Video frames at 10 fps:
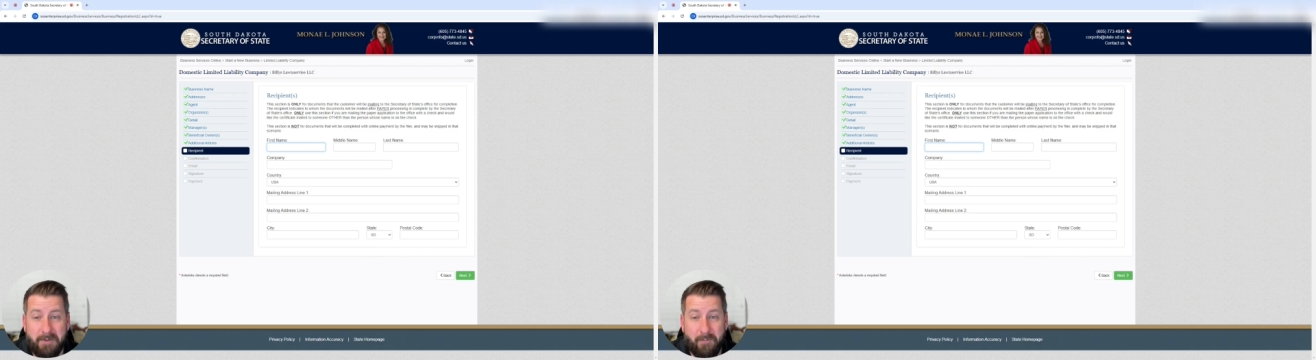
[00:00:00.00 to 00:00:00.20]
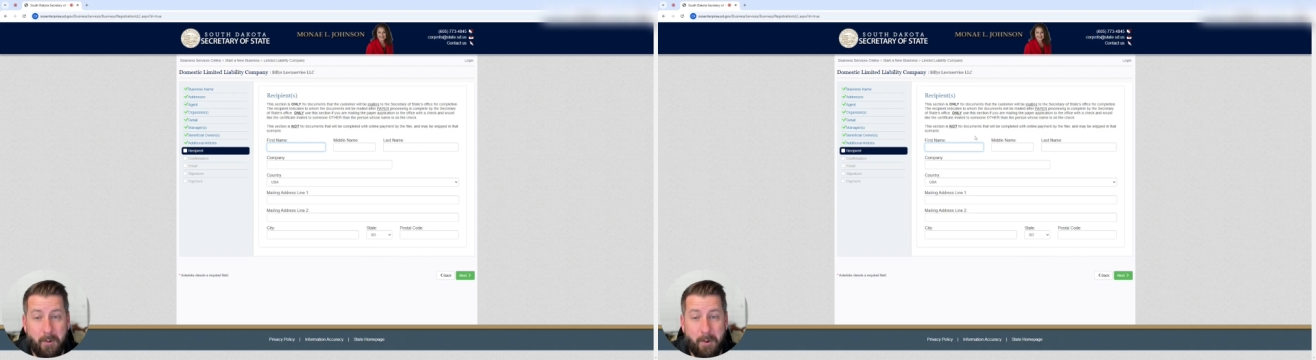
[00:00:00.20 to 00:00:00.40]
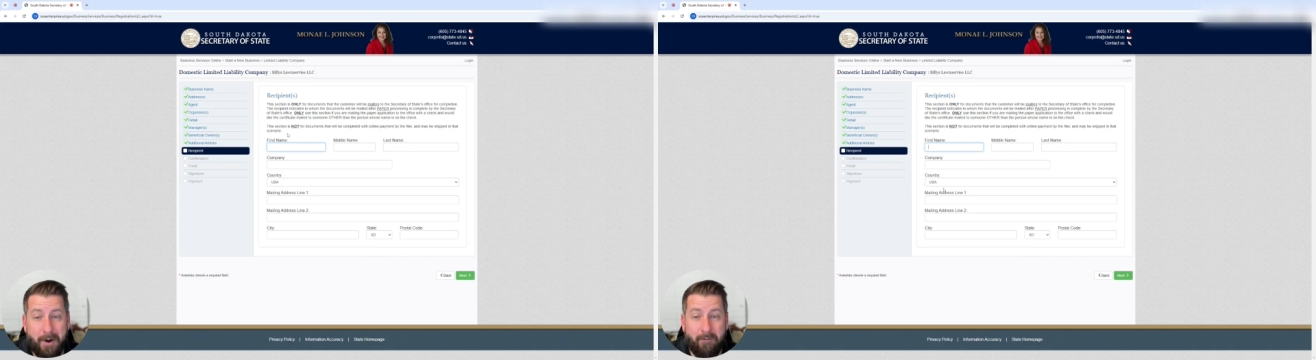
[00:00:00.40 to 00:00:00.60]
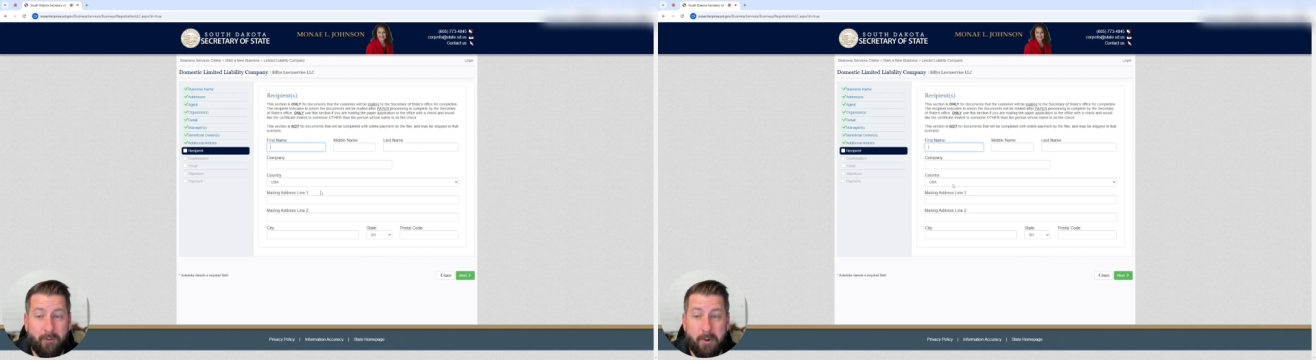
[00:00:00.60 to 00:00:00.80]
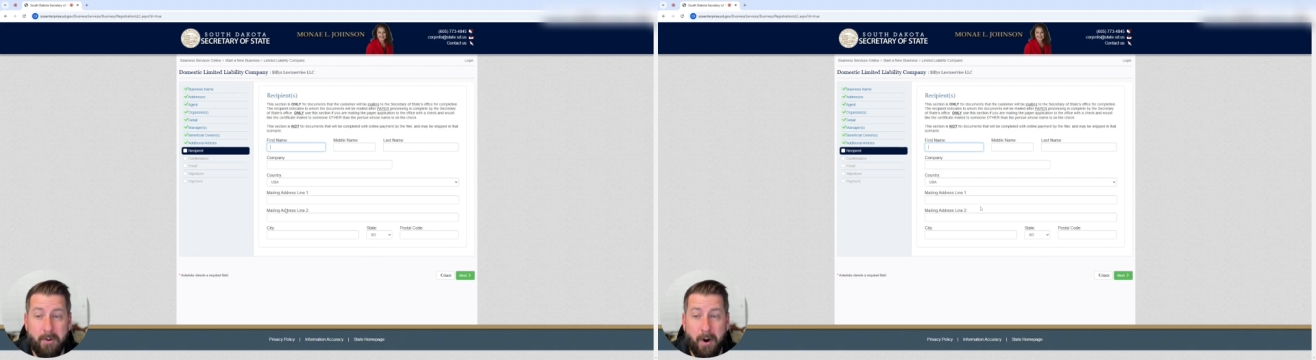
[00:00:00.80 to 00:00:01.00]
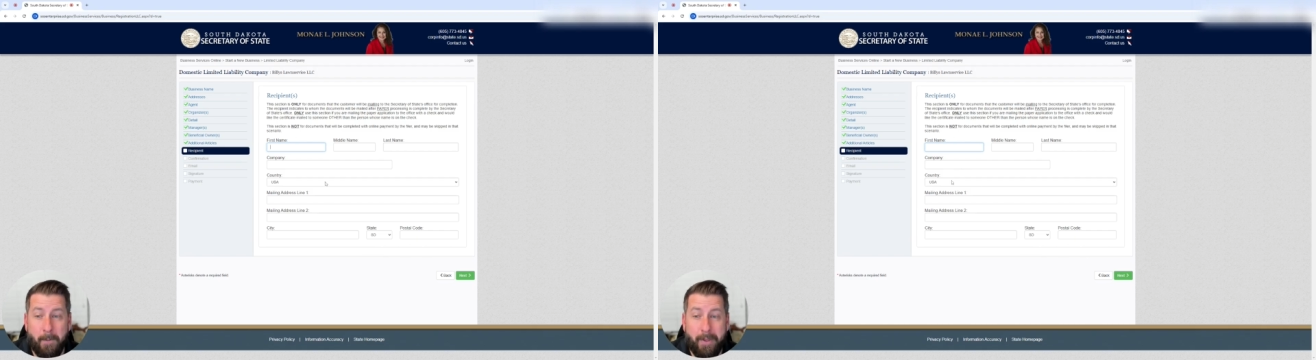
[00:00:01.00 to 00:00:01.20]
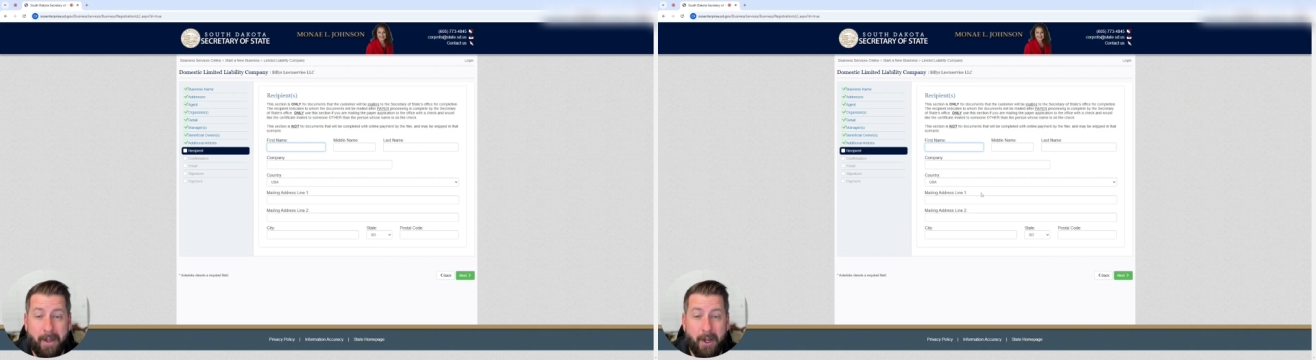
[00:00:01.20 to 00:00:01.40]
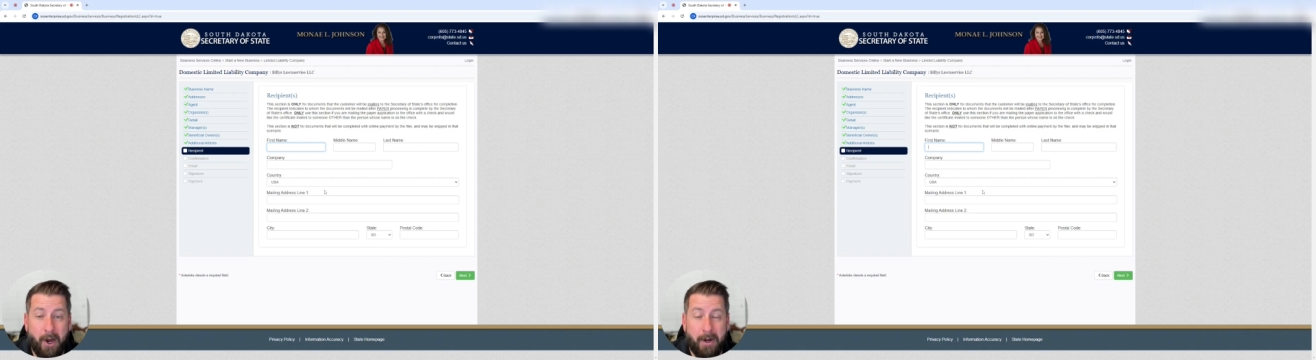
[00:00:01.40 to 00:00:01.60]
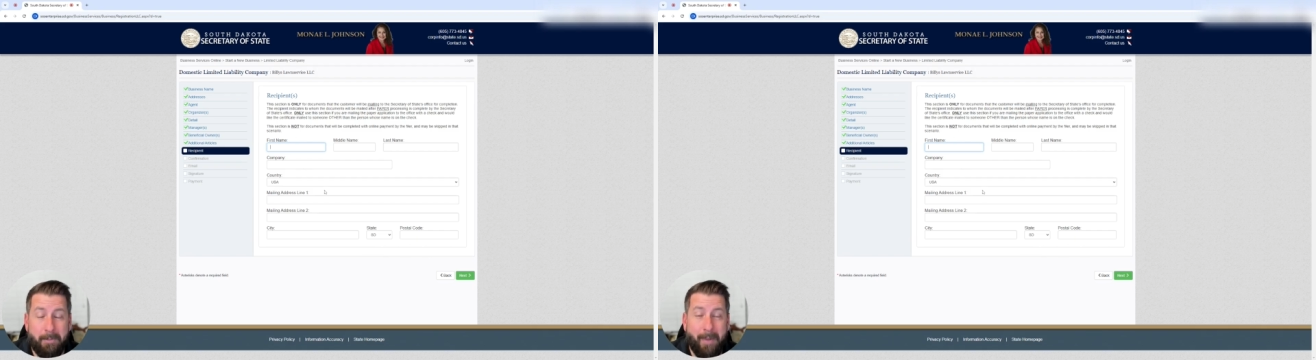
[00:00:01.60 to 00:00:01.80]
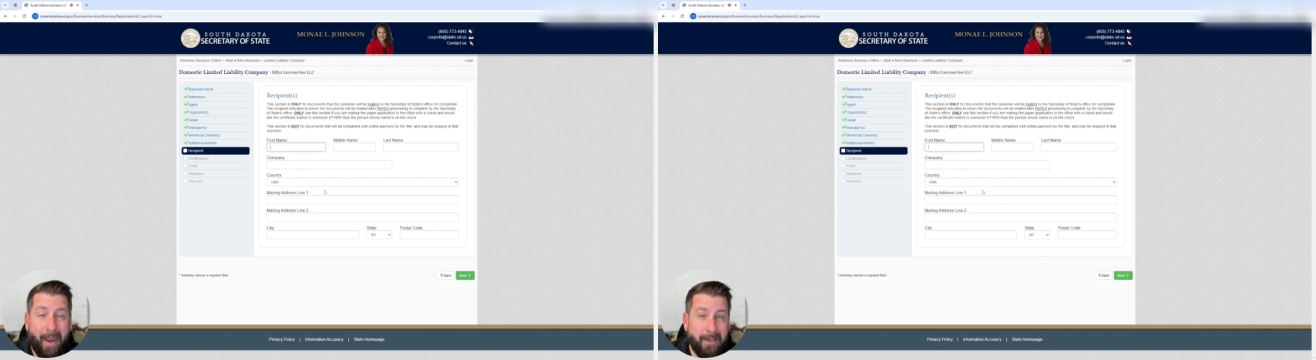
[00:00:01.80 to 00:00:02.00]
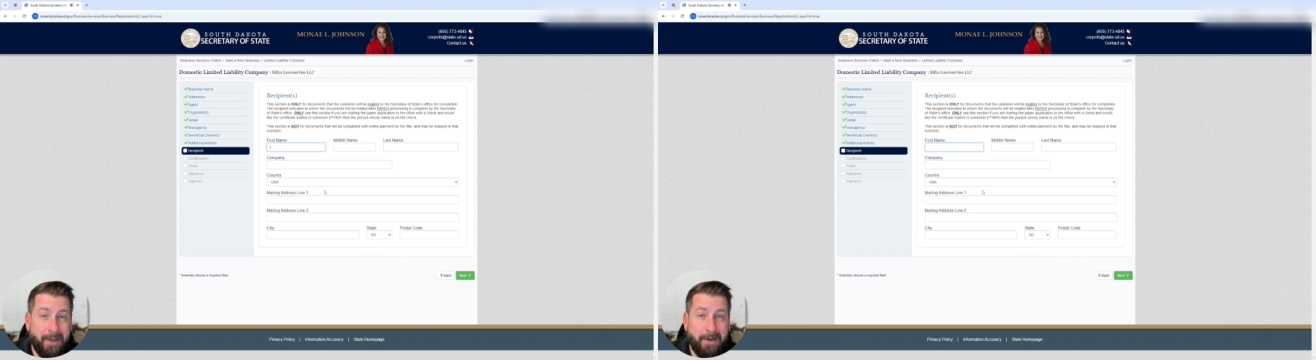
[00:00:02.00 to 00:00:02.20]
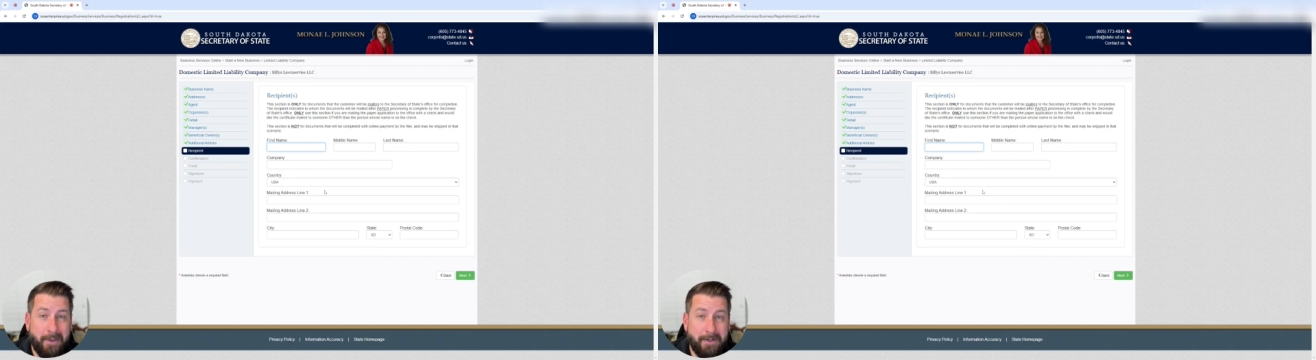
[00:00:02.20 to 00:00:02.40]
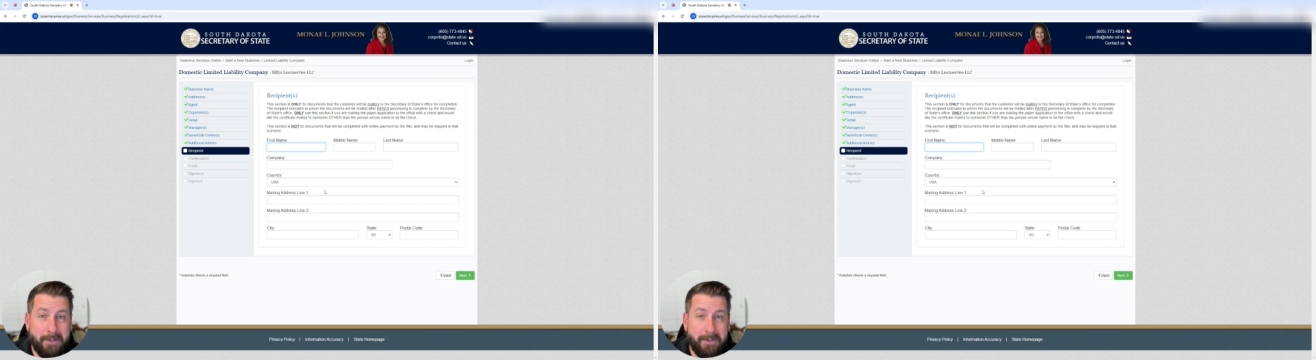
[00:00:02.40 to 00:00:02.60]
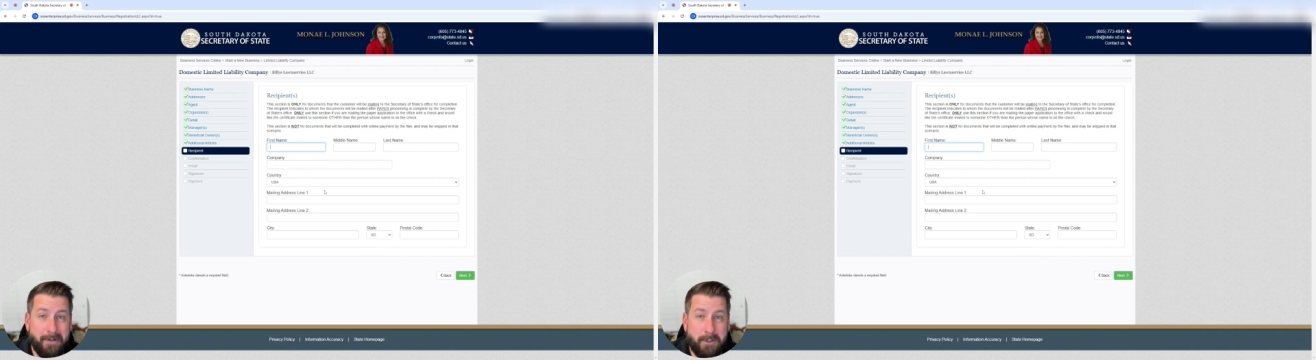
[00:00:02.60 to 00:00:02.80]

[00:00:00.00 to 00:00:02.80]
for if you are planning on mailing this